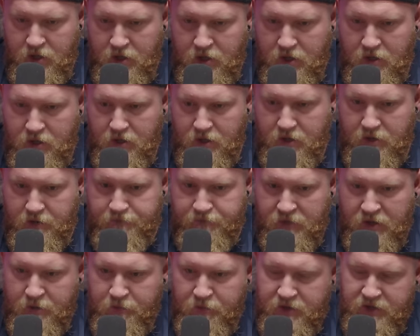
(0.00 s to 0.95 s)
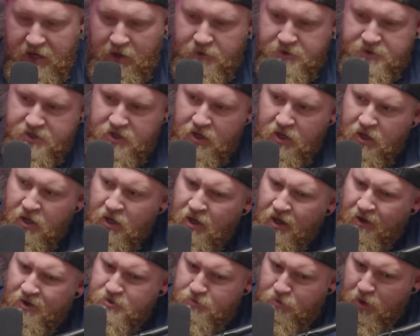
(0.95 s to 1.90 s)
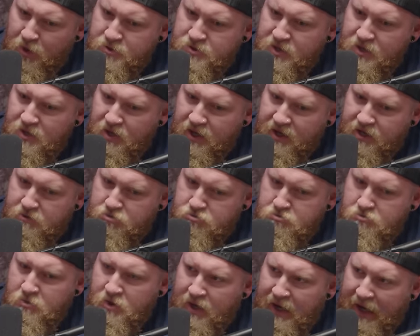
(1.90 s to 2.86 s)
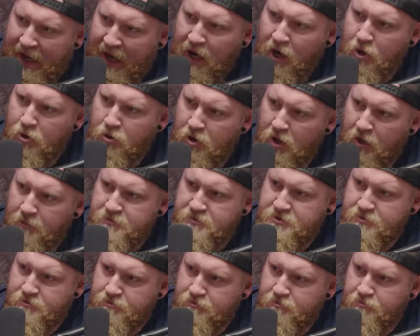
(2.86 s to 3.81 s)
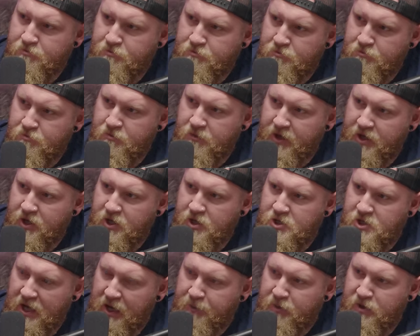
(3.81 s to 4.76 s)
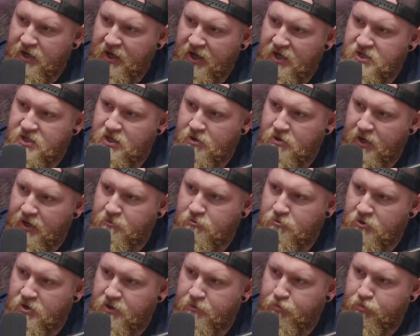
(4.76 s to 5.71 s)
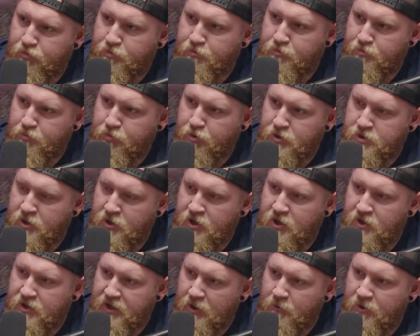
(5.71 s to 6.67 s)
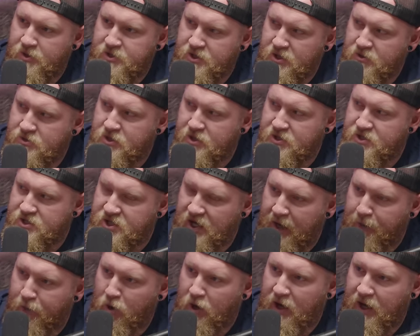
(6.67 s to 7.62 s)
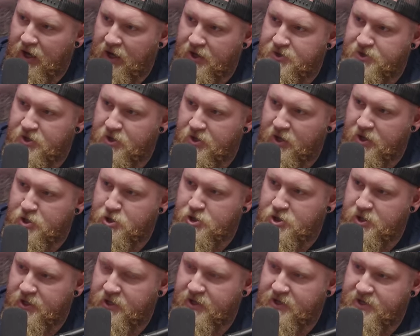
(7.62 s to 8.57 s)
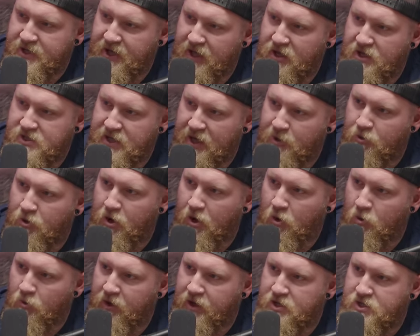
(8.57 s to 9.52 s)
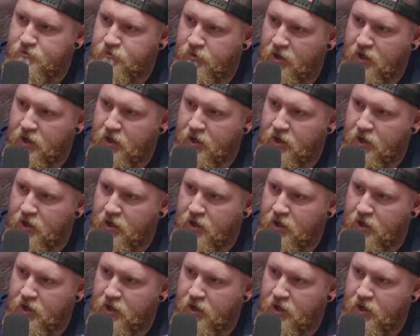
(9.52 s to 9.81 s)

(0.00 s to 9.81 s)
But that was mostly like higher up, like Japanese that like really partook in that, wasn't it? It was like samurais and like shit like that. Well, like they were always